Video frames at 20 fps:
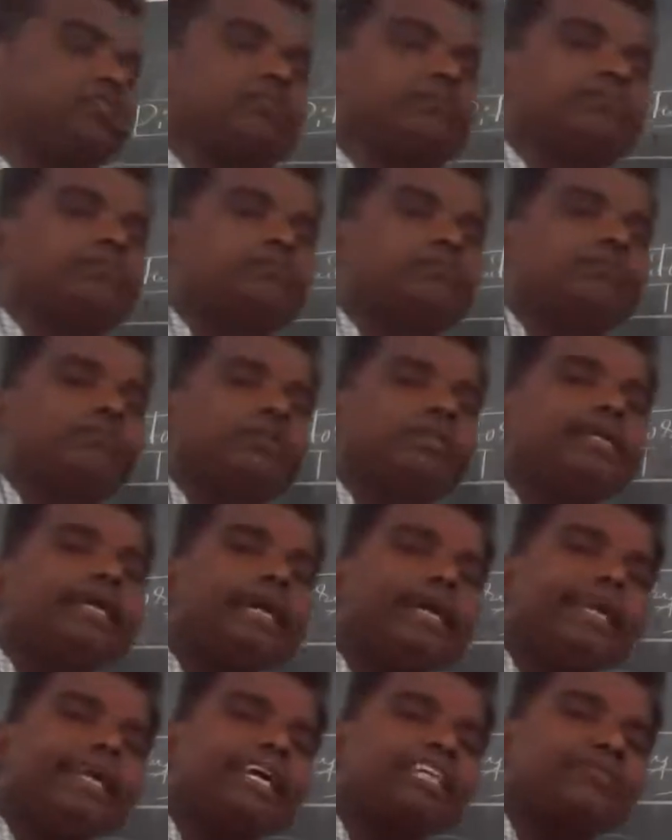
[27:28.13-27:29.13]
ADH
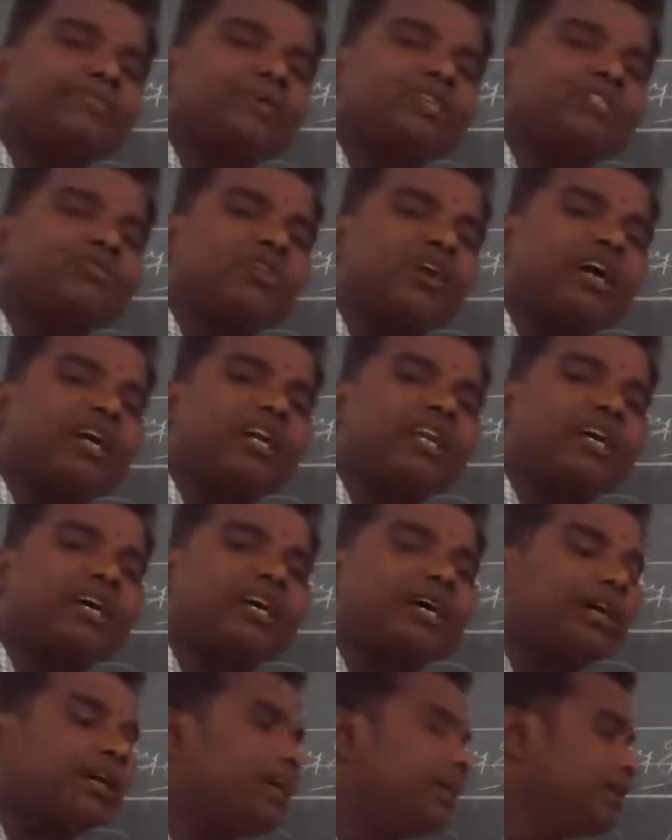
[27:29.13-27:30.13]
means what?
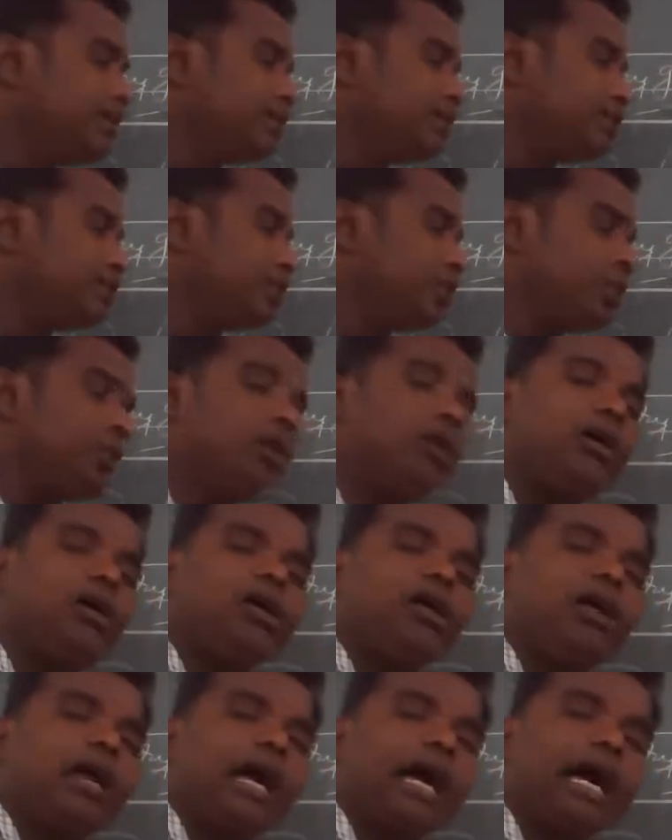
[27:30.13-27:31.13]
So,
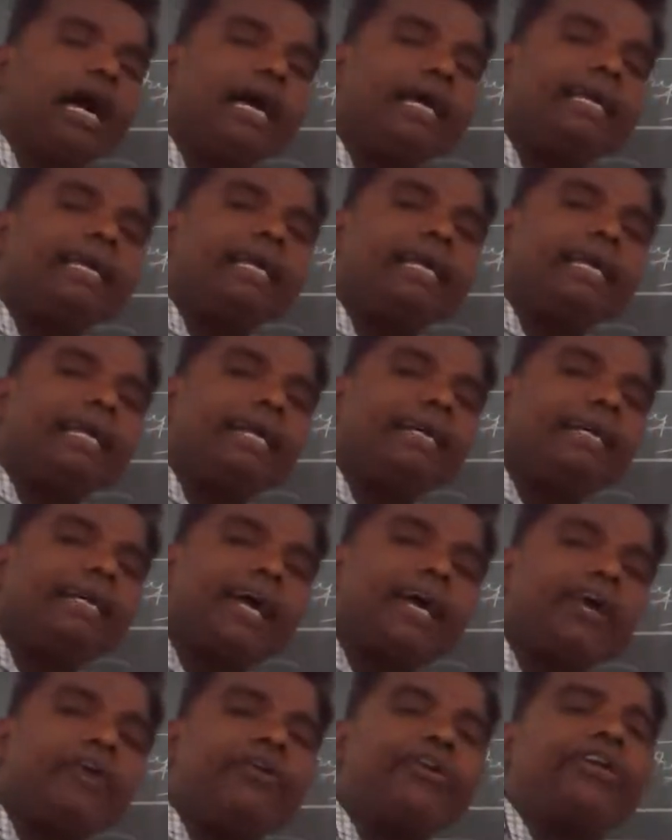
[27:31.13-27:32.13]
anti-diuretic
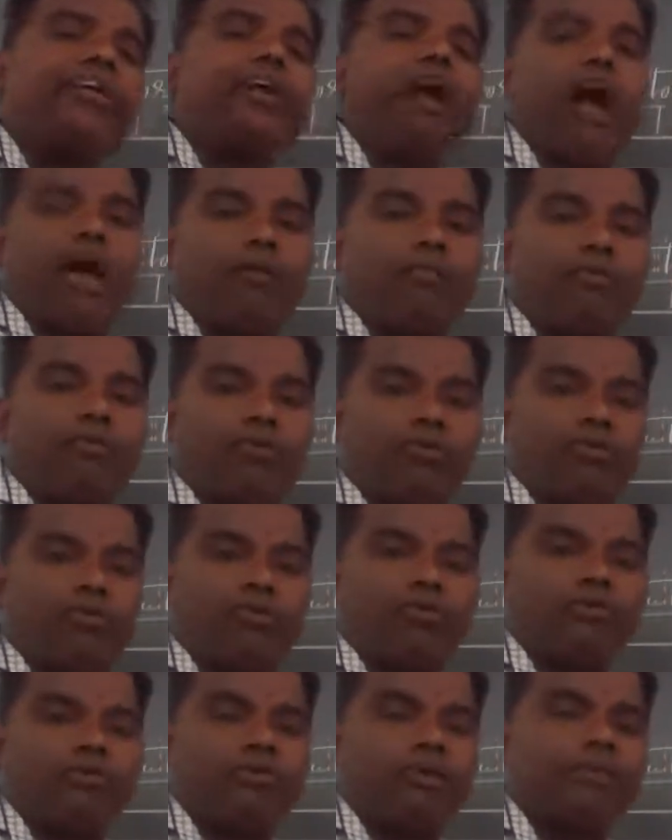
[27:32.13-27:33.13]
hormone. What
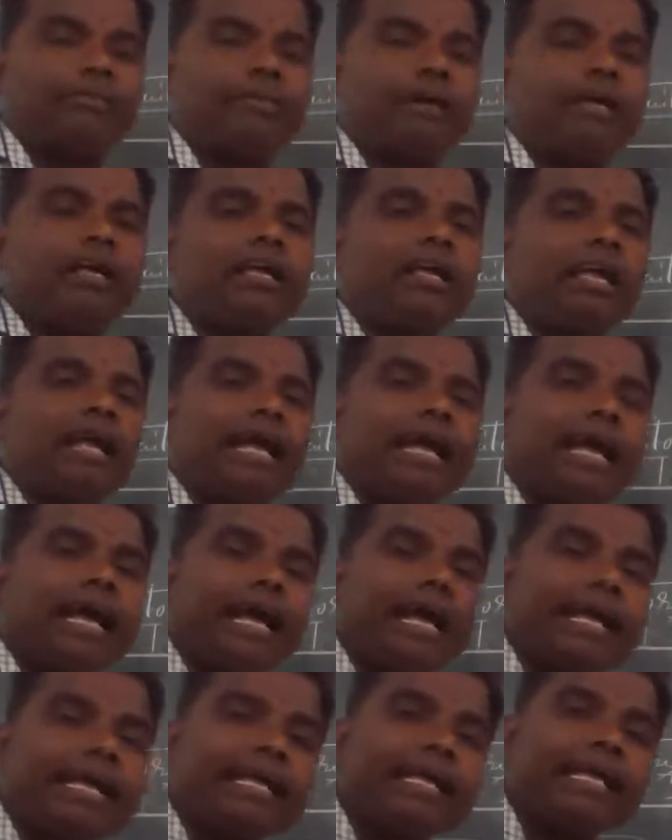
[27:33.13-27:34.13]
ma?
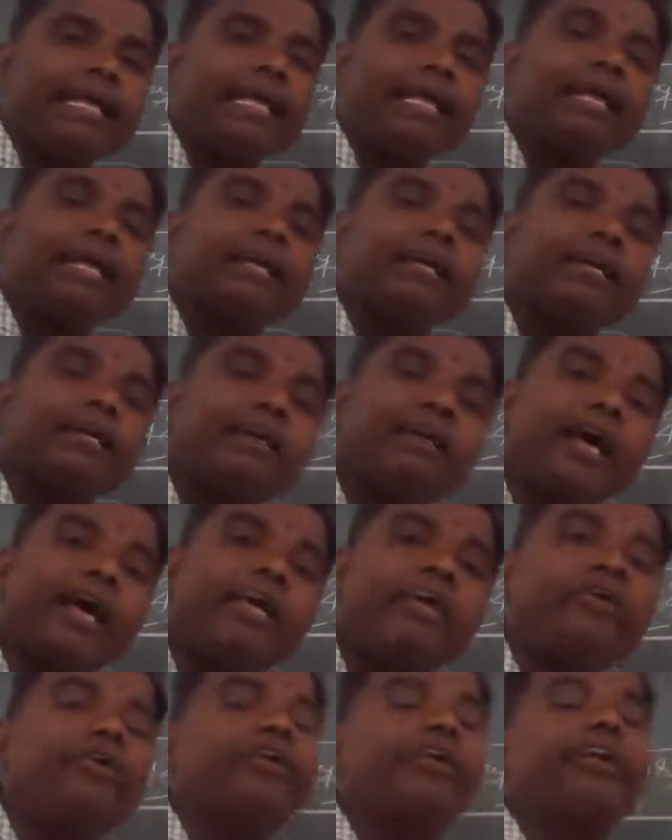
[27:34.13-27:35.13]
Anti-diuretic
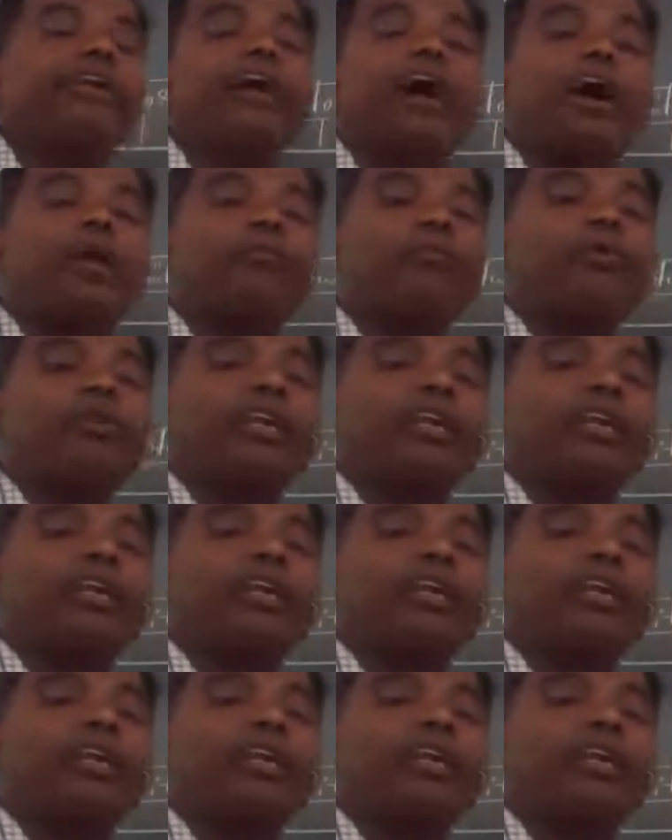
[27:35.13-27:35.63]
hormone ADH.